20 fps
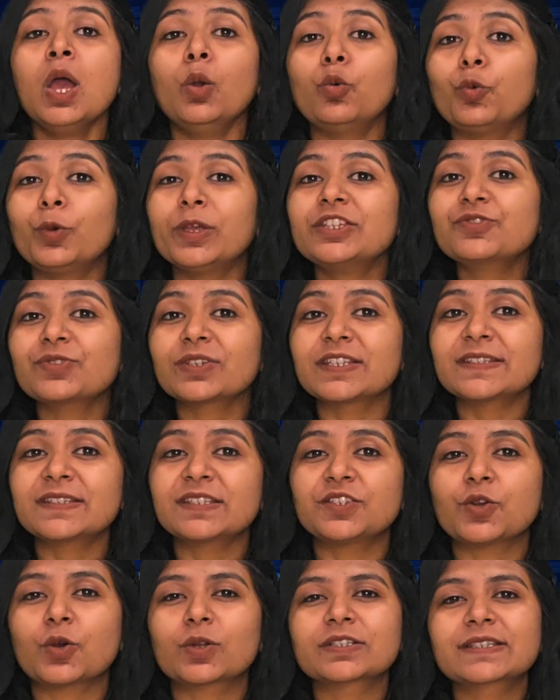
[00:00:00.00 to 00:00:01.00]
which
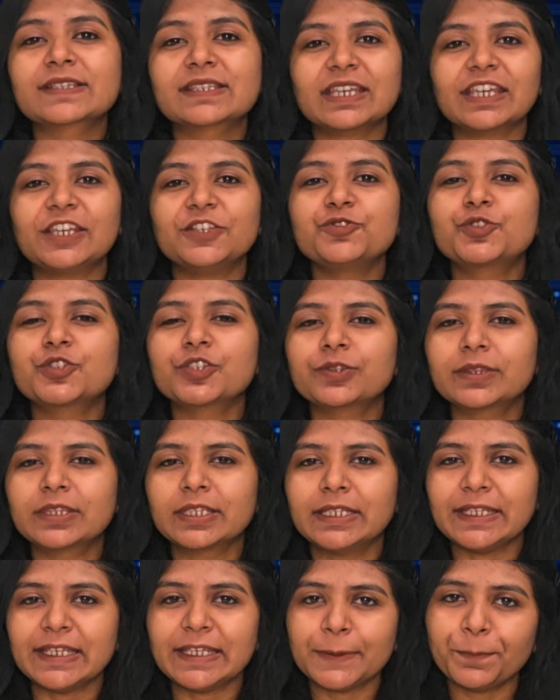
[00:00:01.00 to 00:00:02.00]
is your stage
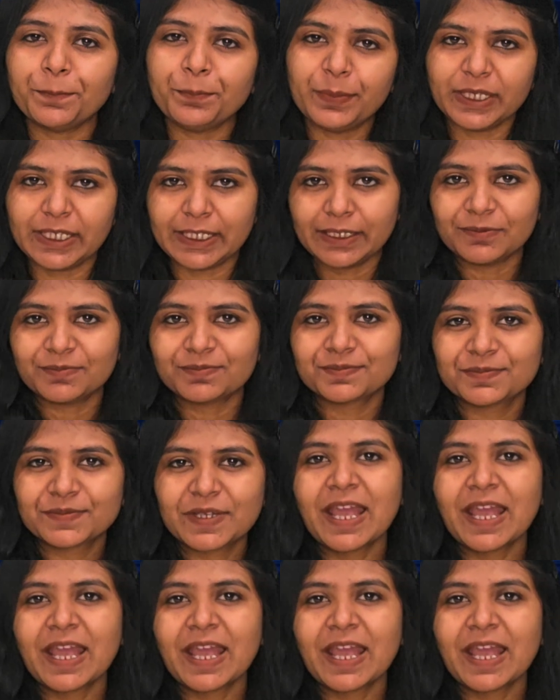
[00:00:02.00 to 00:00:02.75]
3B.